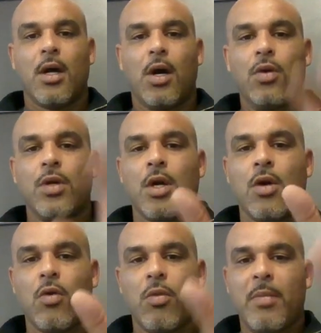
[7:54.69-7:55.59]
oh
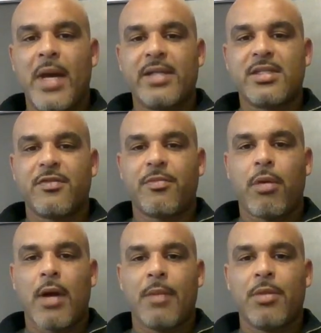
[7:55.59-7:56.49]
no, massive
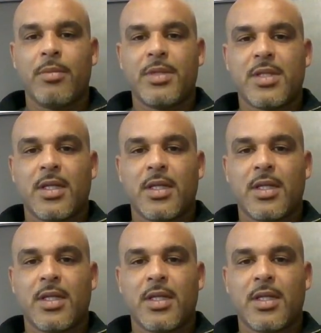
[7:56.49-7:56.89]
problem is